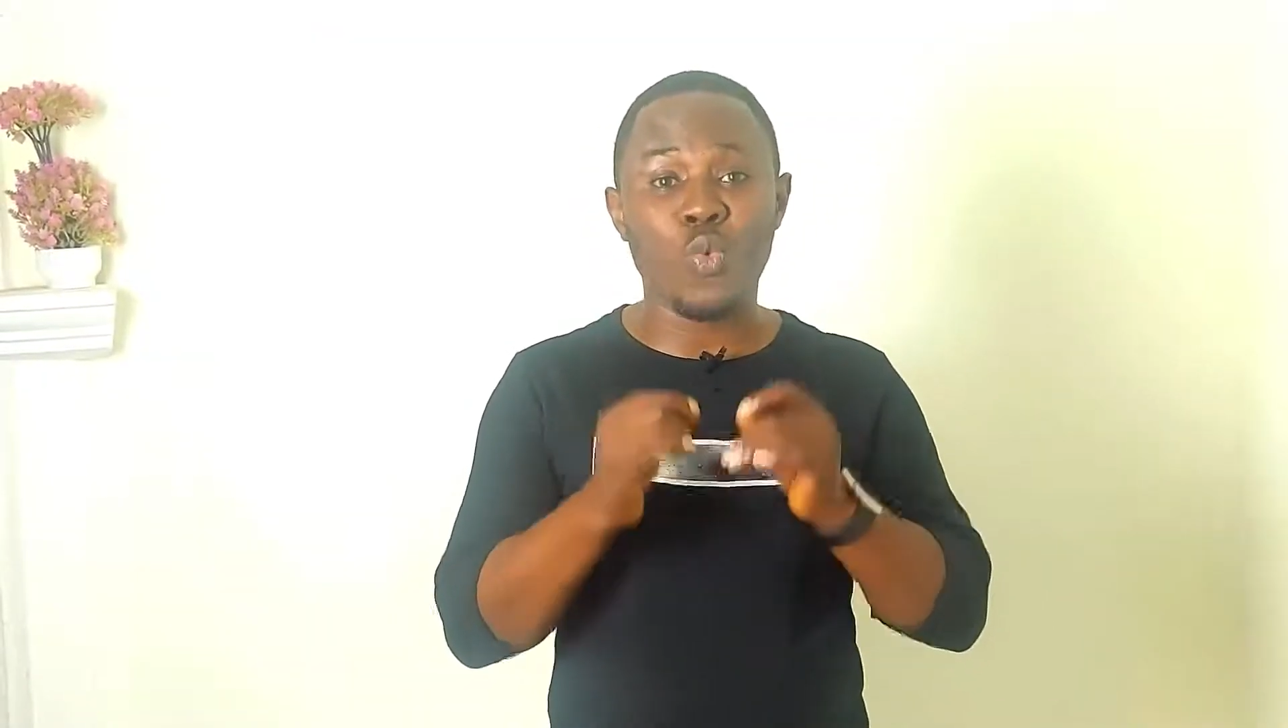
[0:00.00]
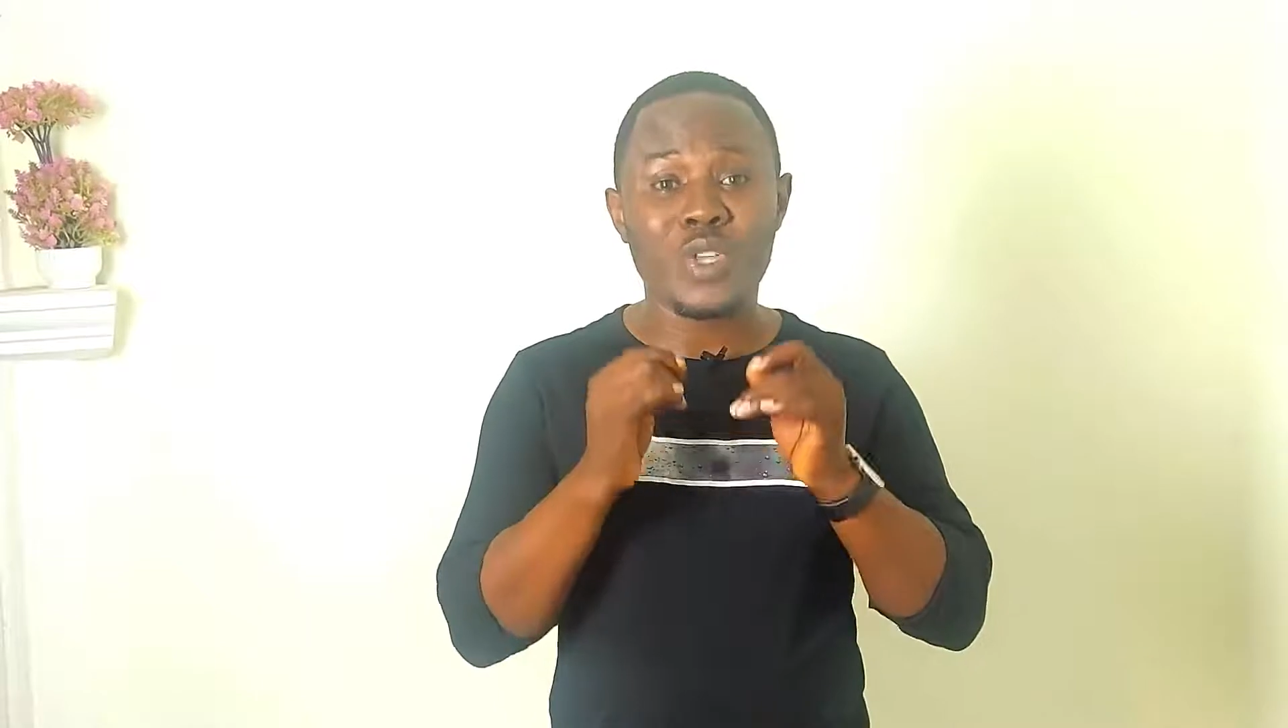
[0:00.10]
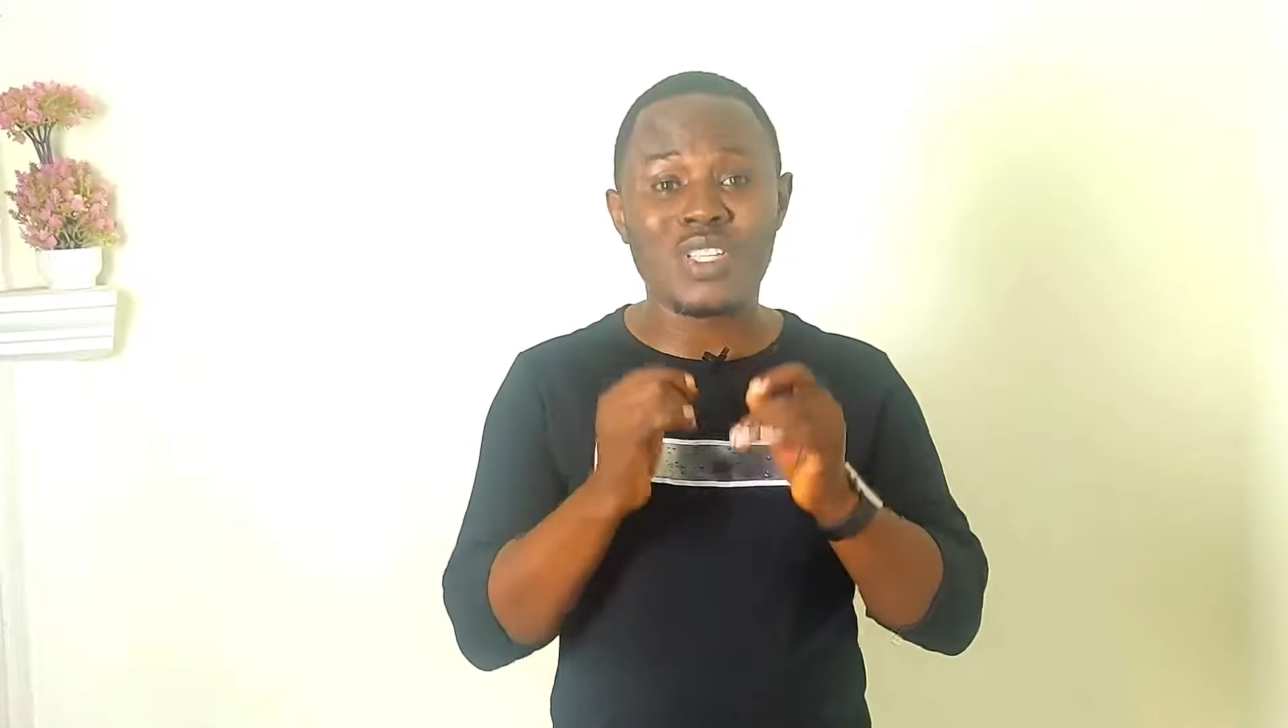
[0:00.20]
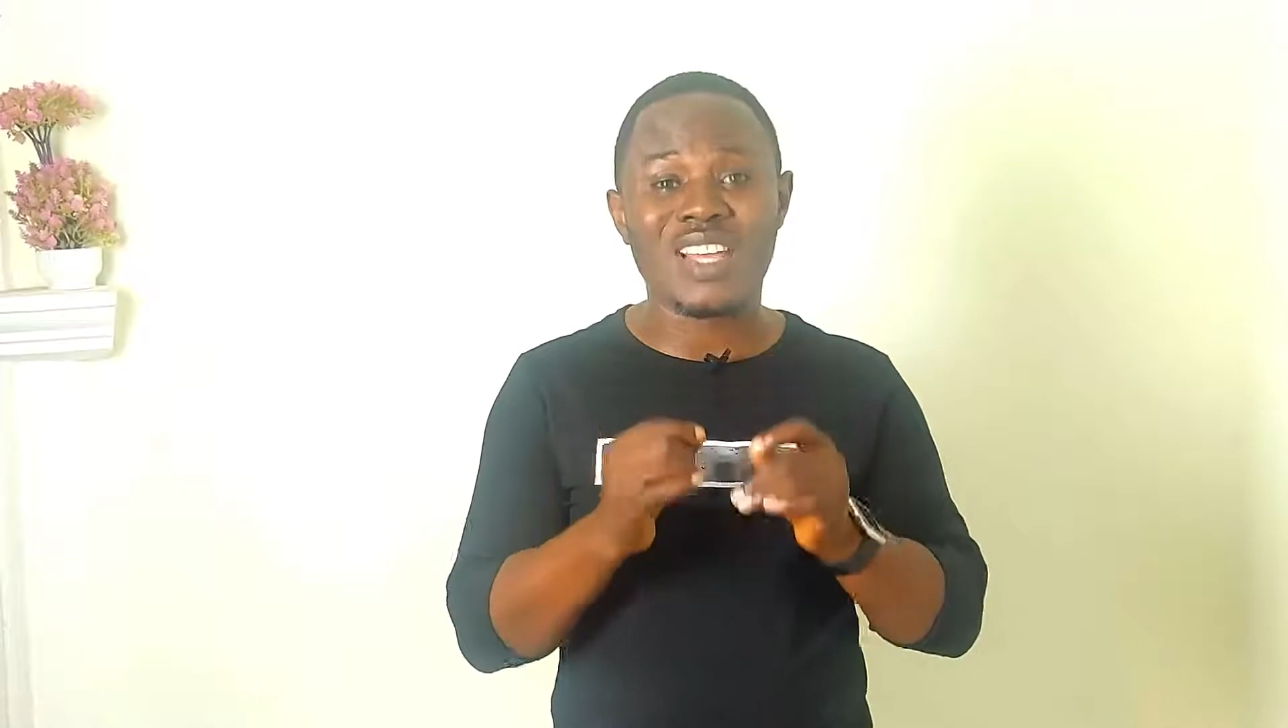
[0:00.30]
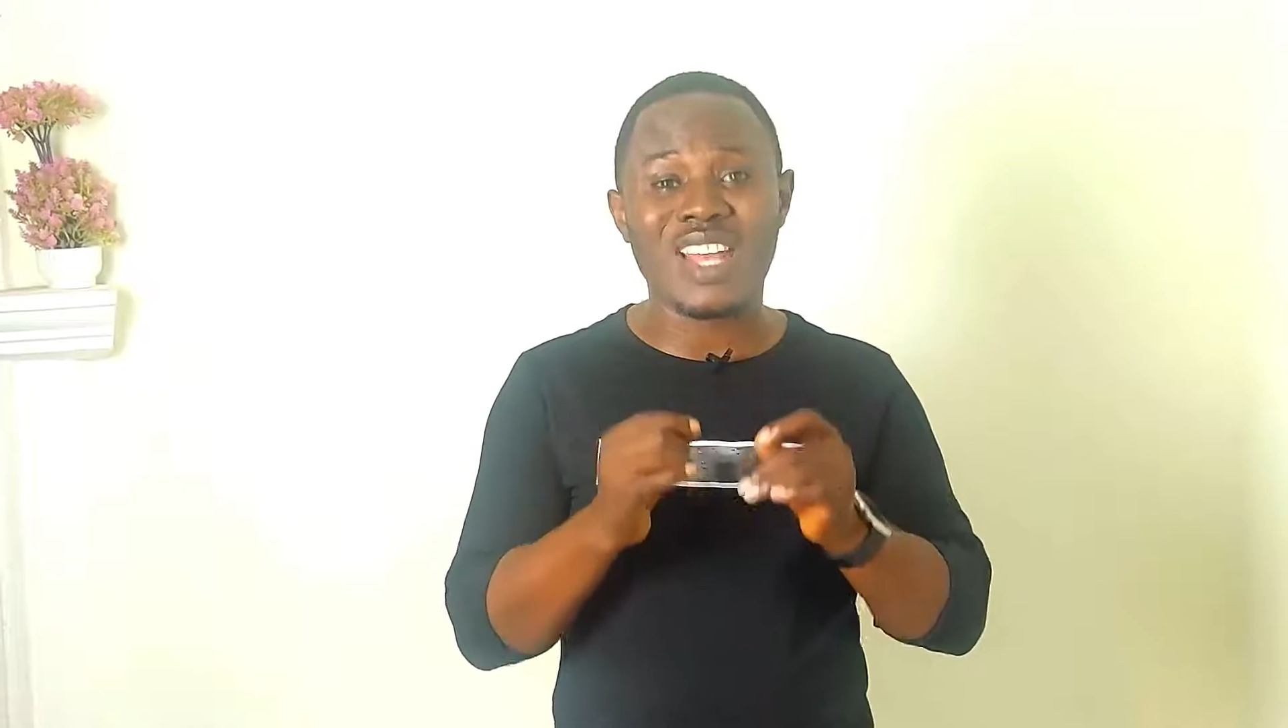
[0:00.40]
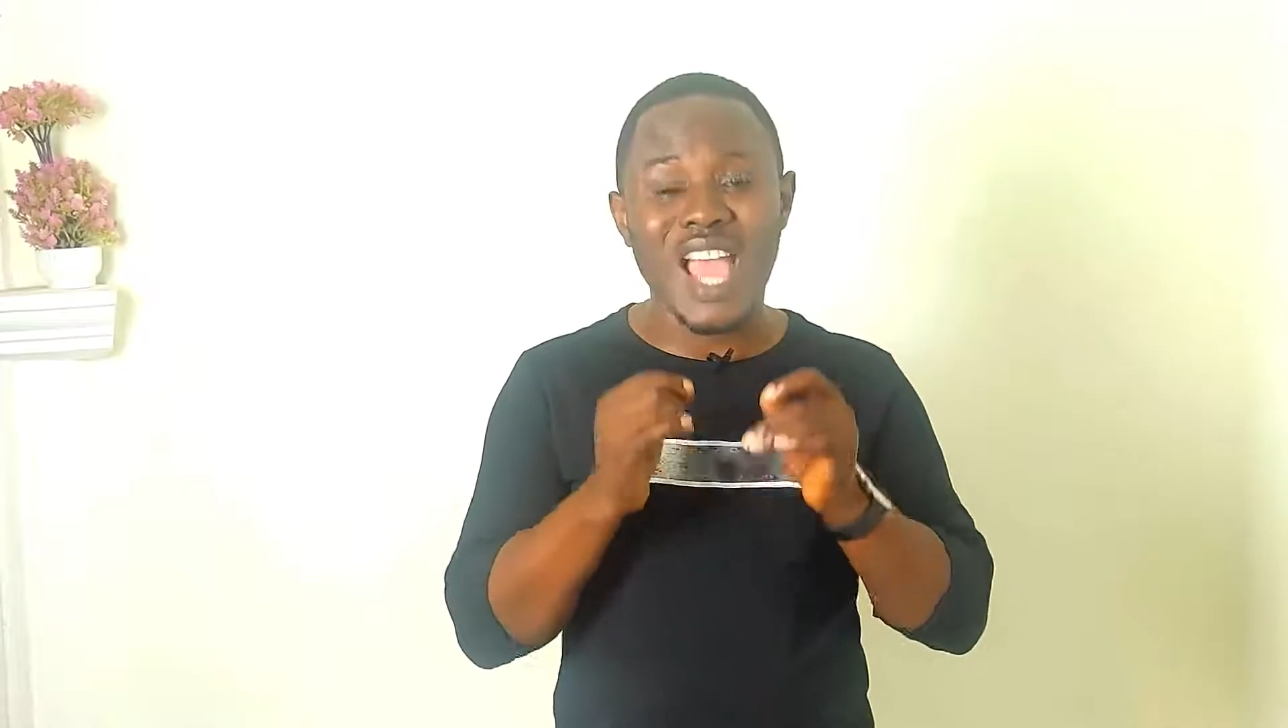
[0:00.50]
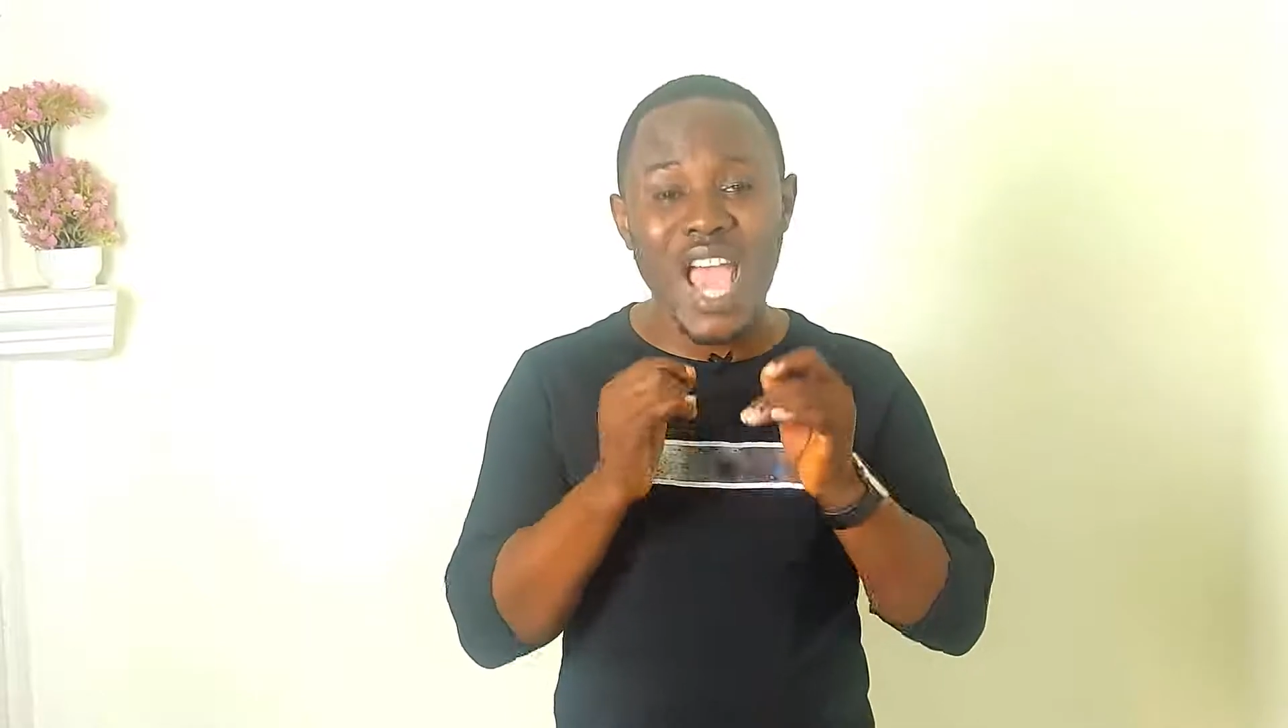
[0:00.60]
with an